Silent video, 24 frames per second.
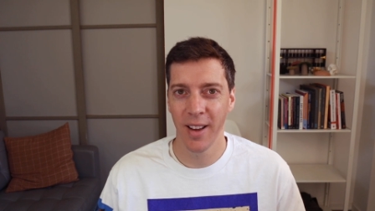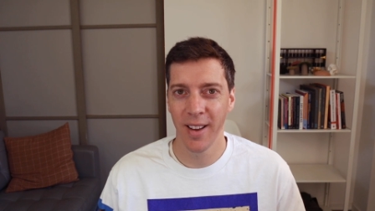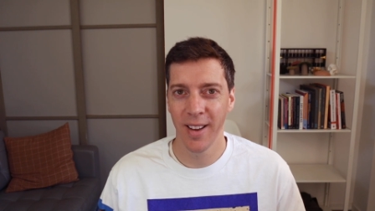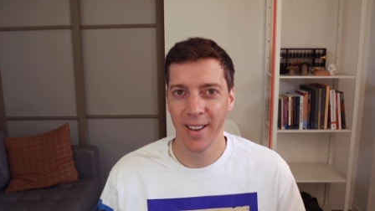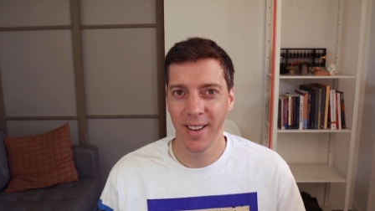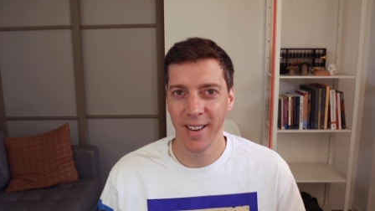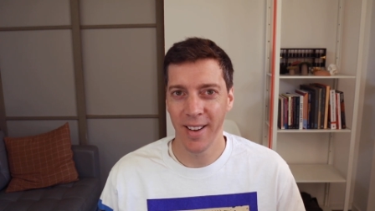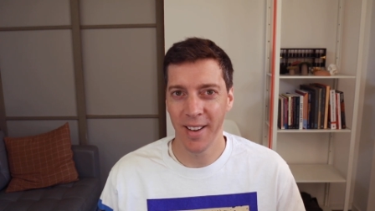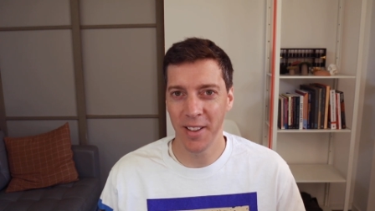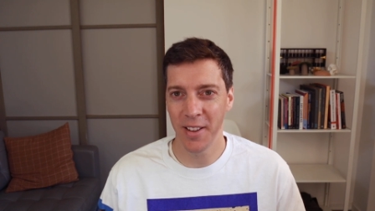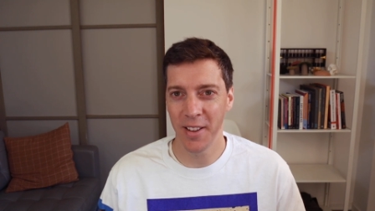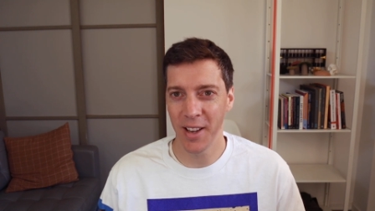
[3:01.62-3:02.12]

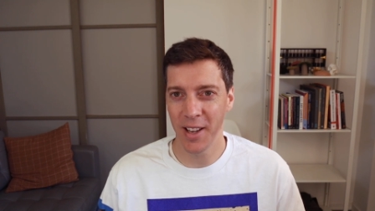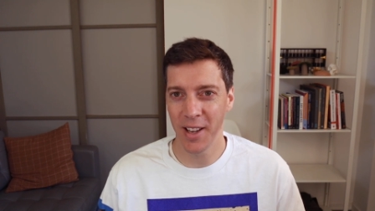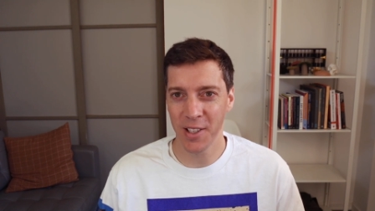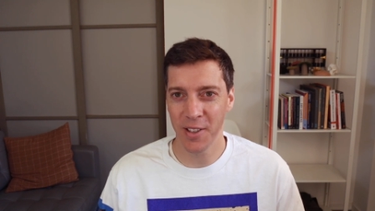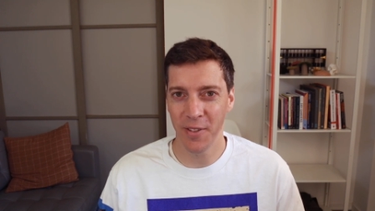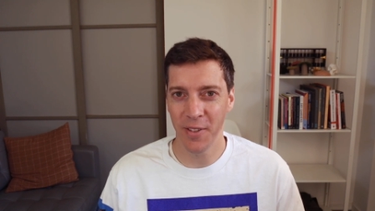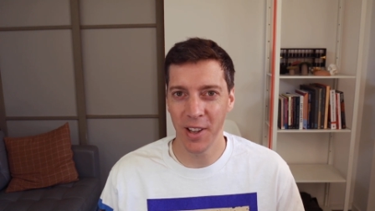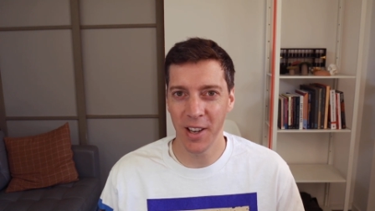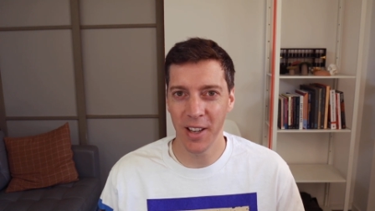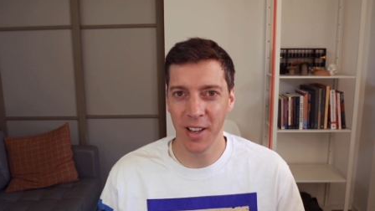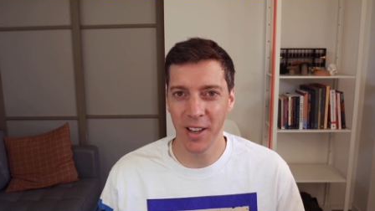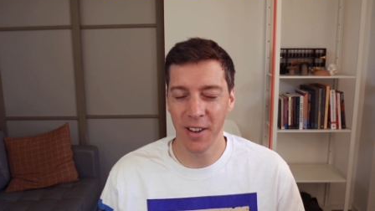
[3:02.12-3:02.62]
in the next
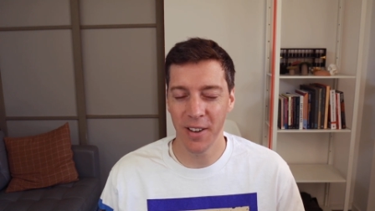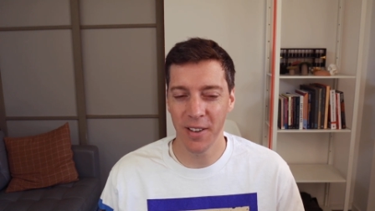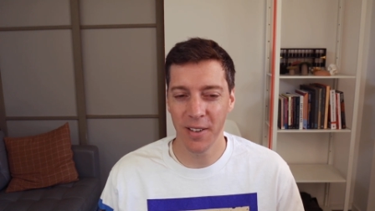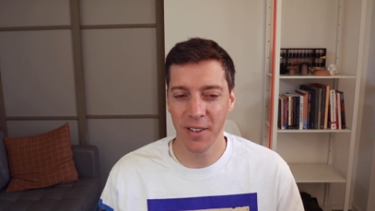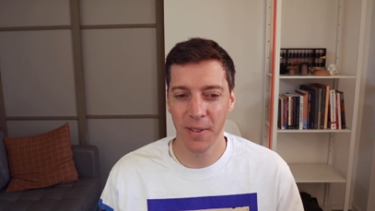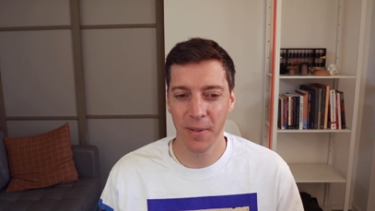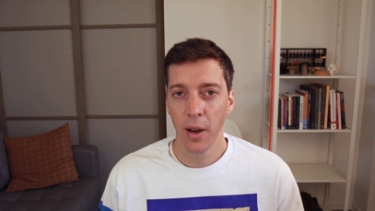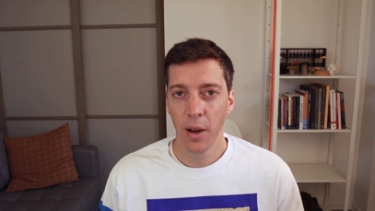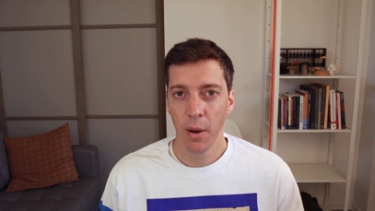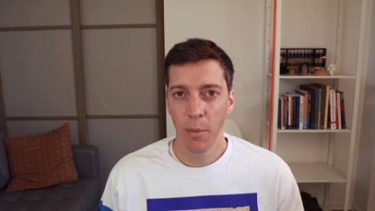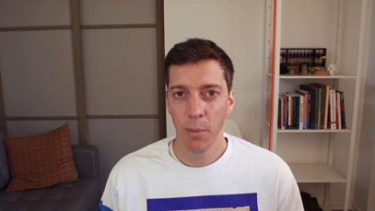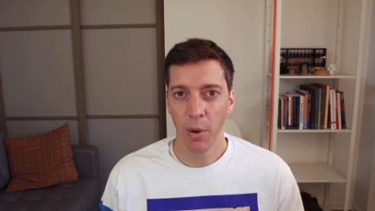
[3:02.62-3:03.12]
video.
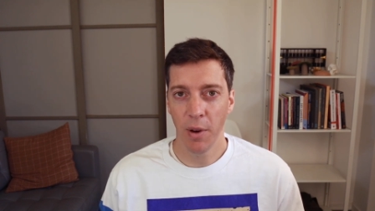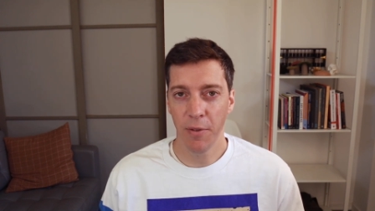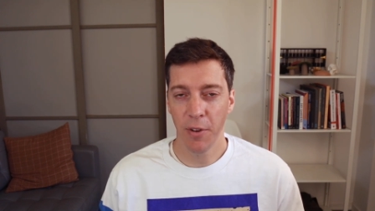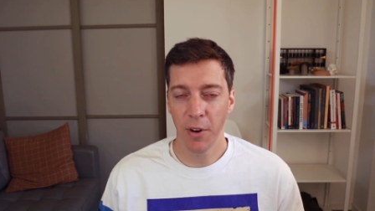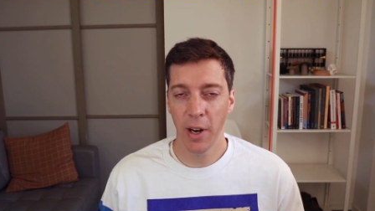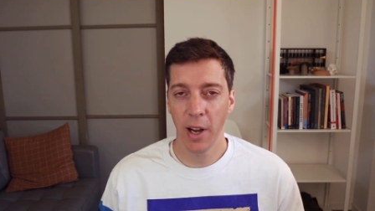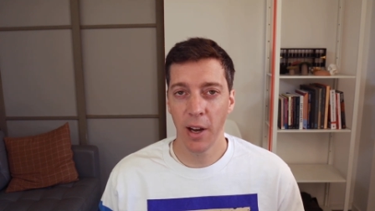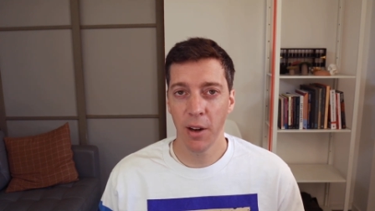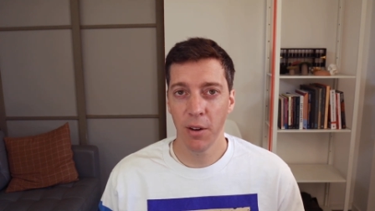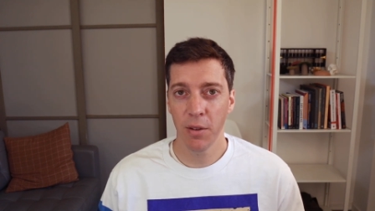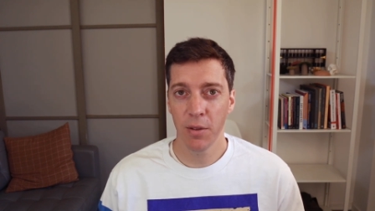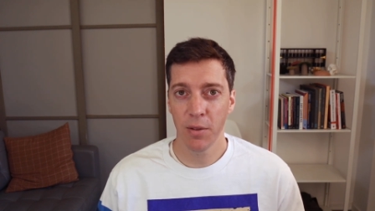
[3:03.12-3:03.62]
But for
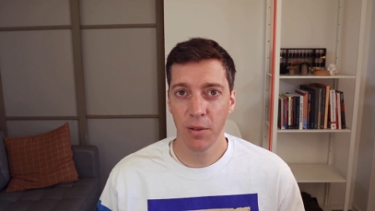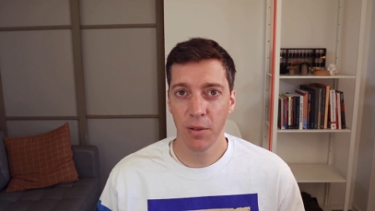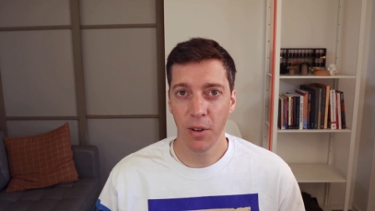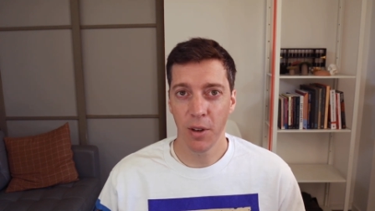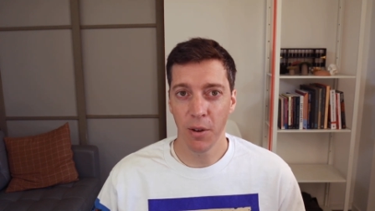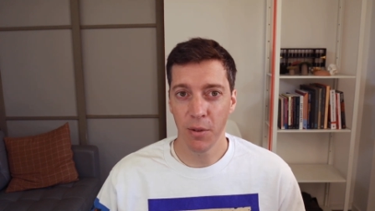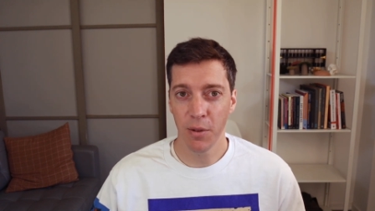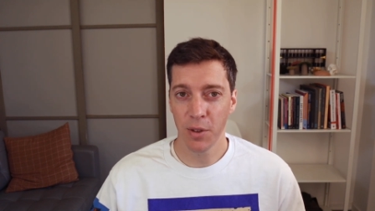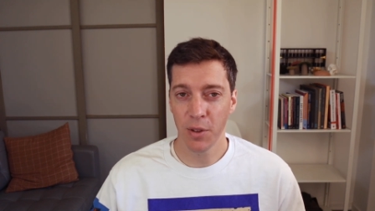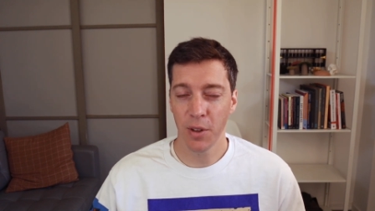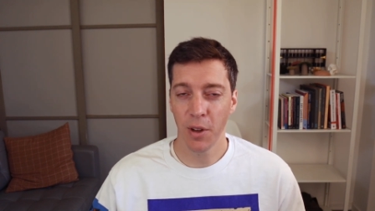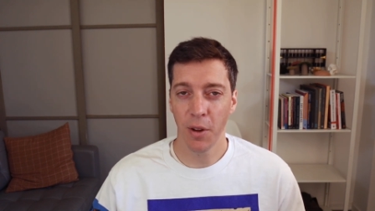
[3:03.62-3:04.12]
now,
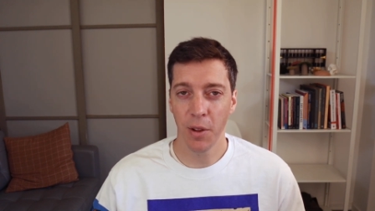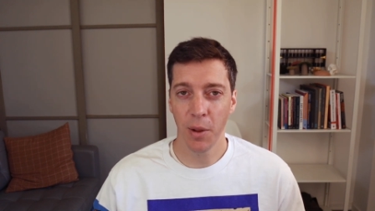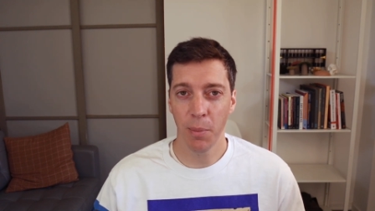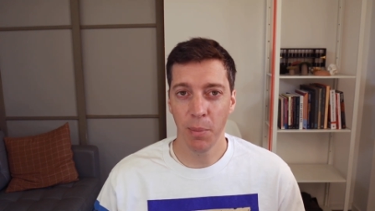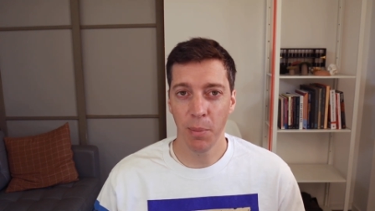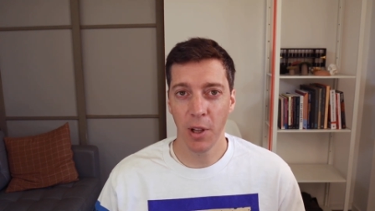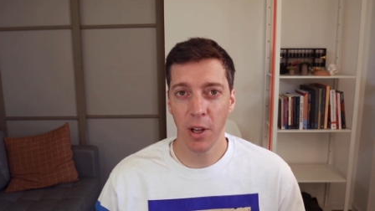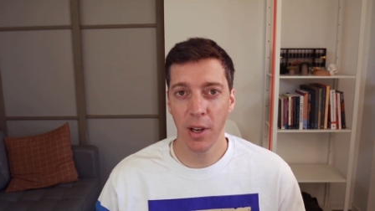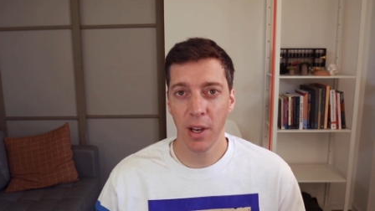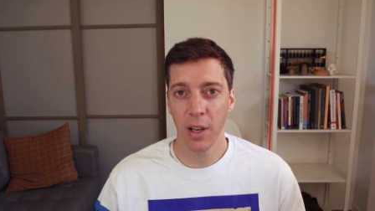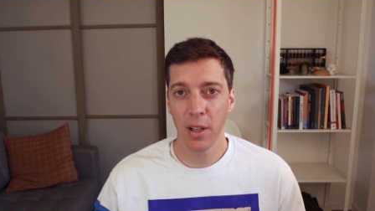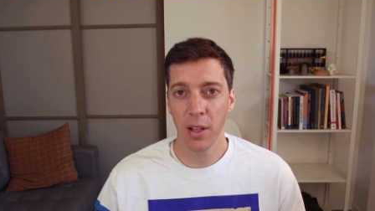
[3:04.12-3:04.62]
go install the
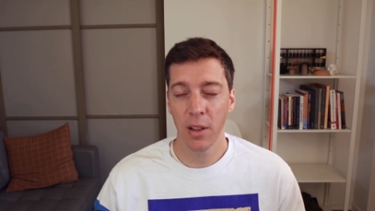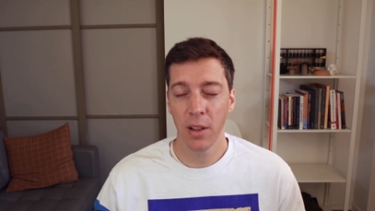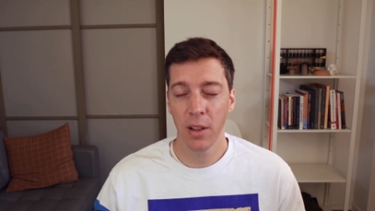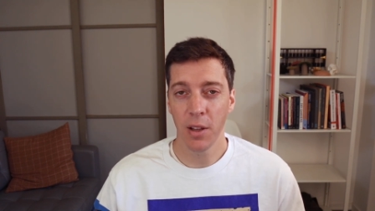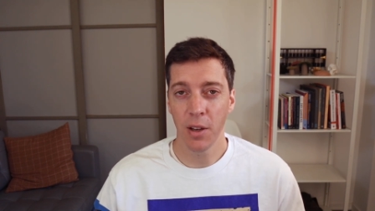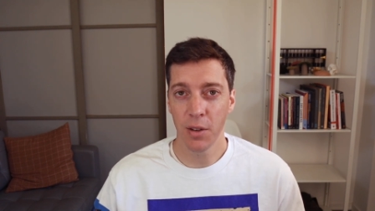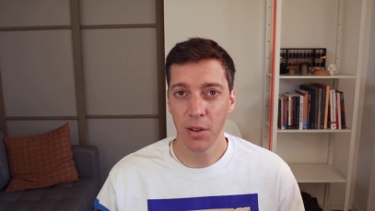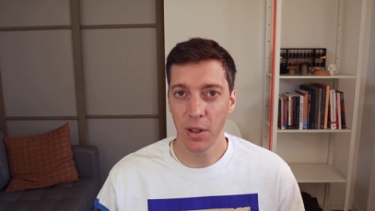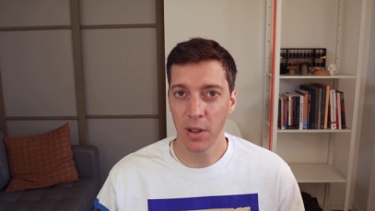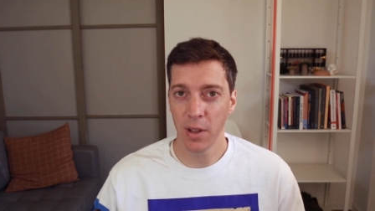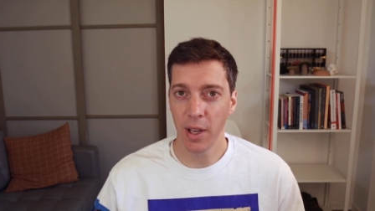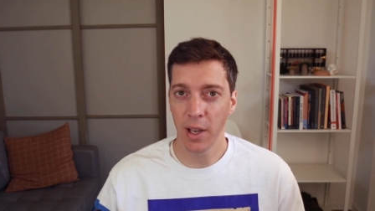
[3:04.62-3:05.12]
plugin.
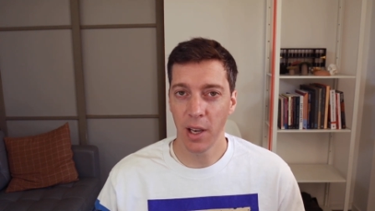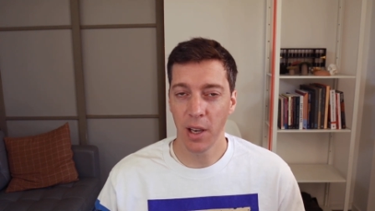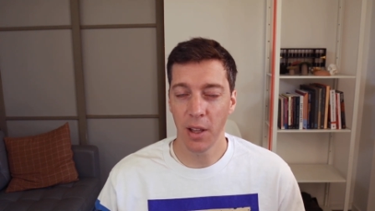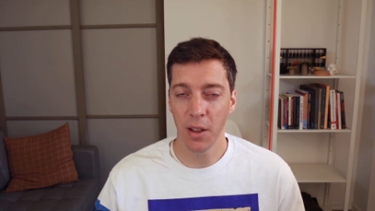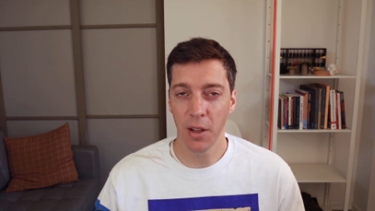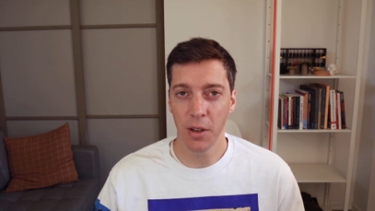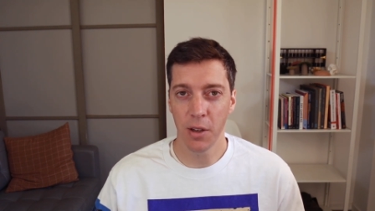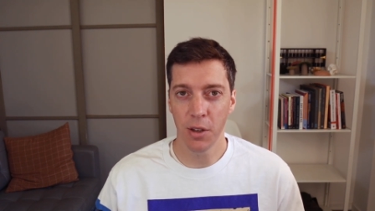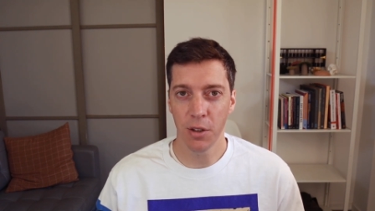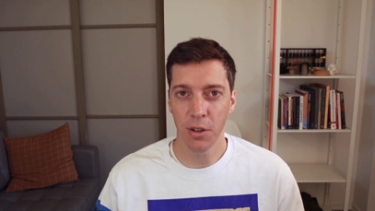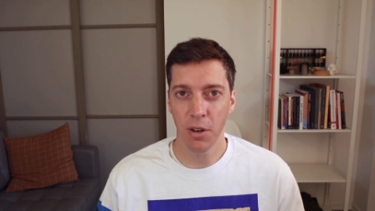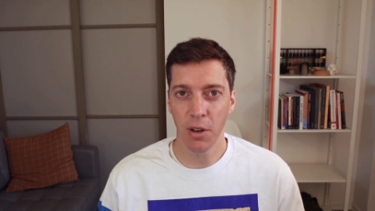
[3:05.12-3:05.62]
There's a link in
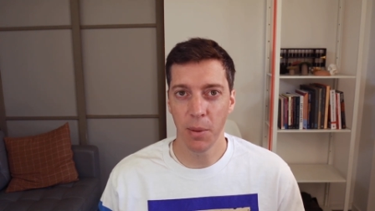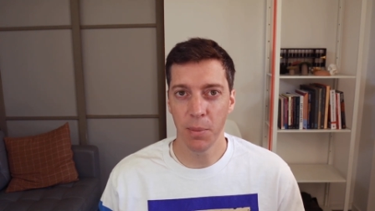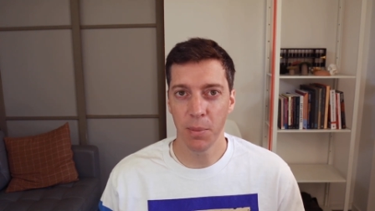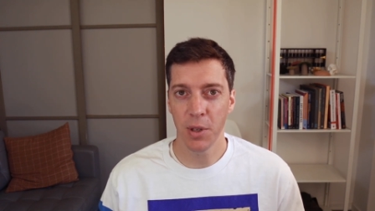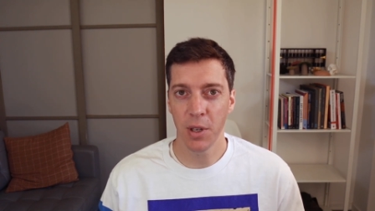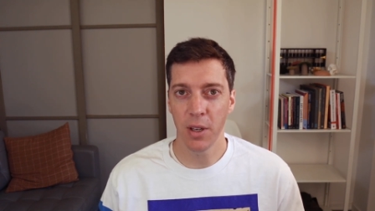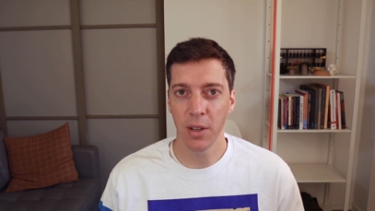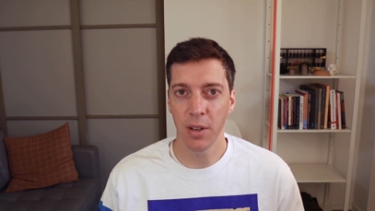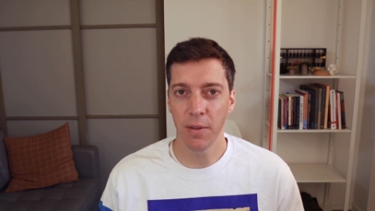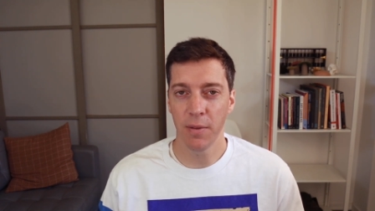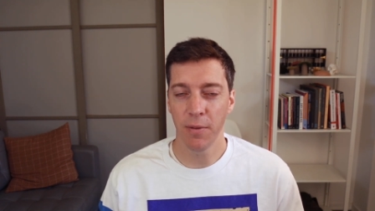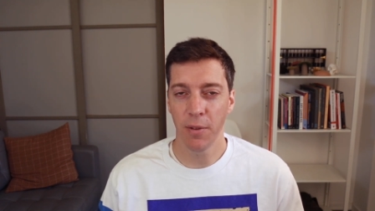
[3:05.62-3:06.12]
the
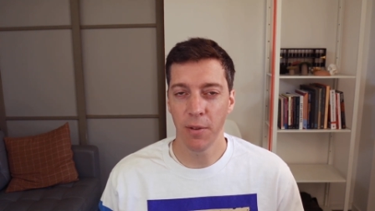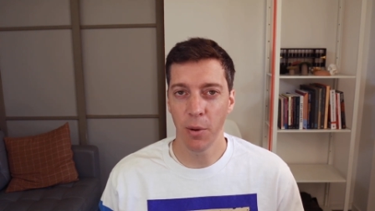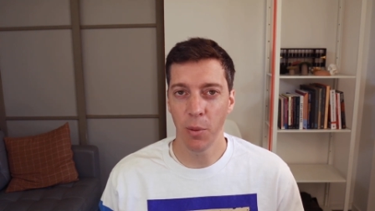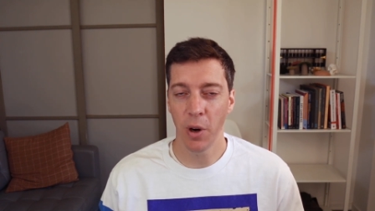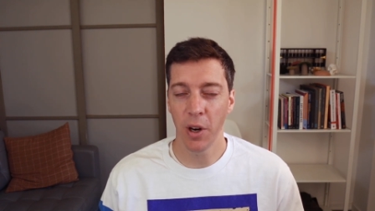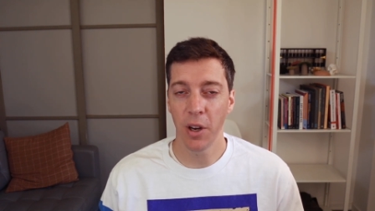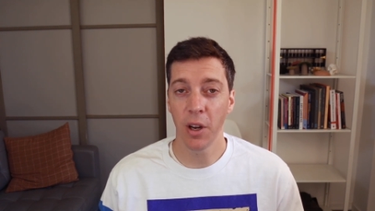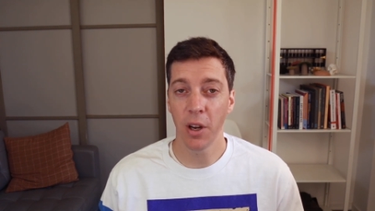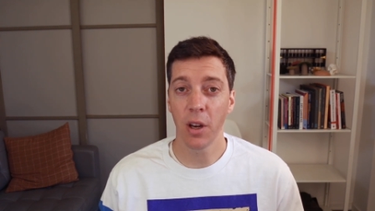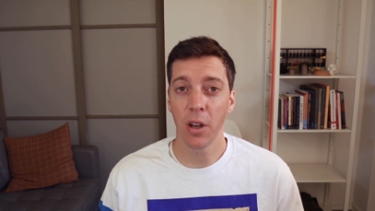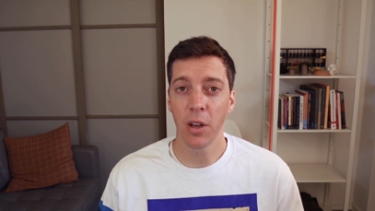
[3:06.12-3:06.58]
description for where you can